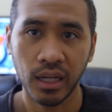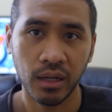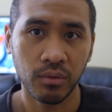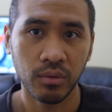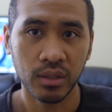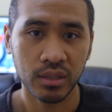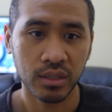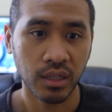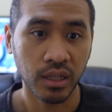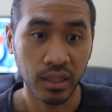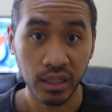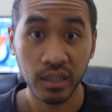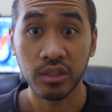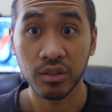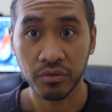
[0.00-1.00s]
That was
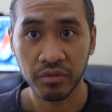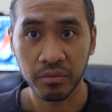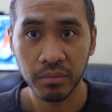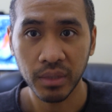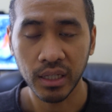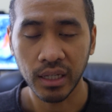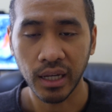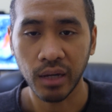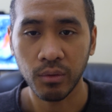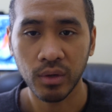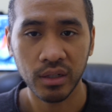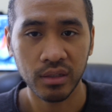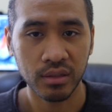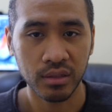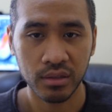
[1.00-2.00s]
an issue for me. I
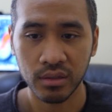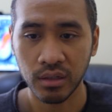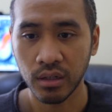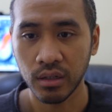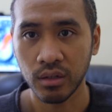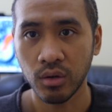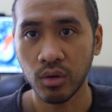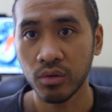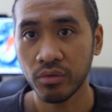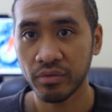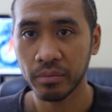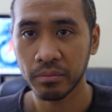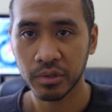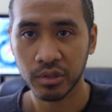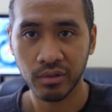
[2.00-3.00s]
wanted to start
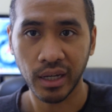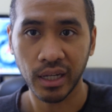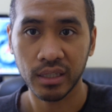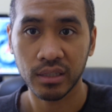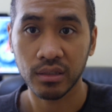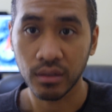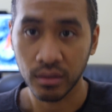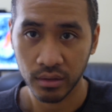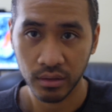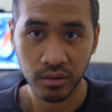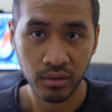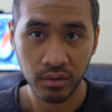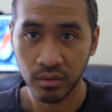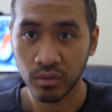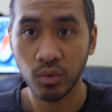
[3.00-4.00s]
over from scratch,
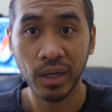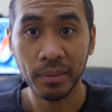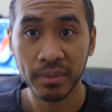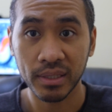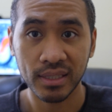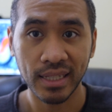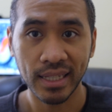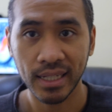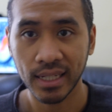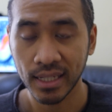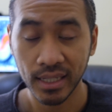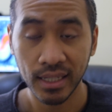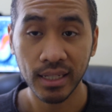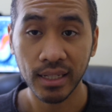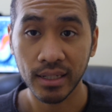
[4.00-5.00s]
wipe the slate
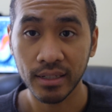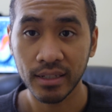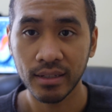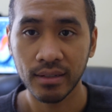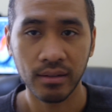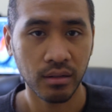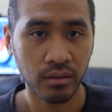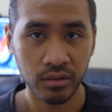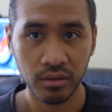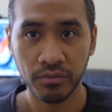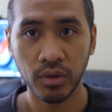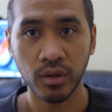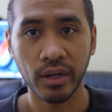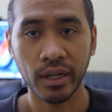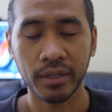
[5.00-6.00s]
clean, and learn
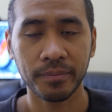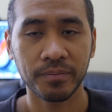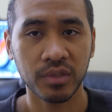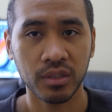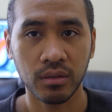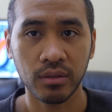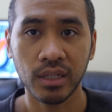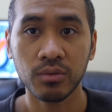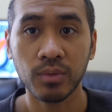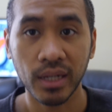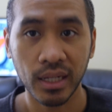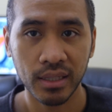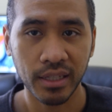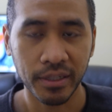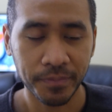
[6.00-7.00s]
Dvorak. So that's
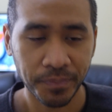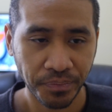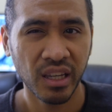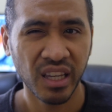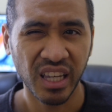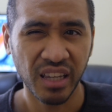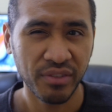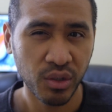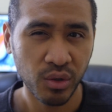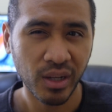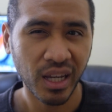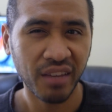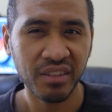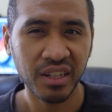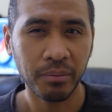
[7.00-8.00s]
what I did. If you
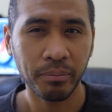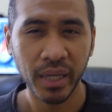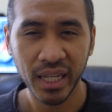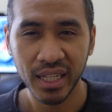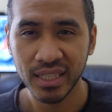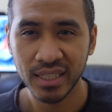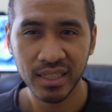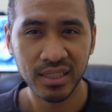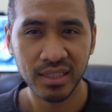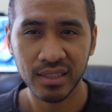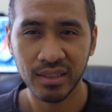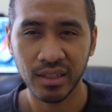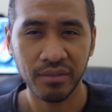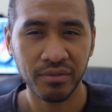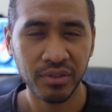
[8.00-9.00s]
don't have any patience,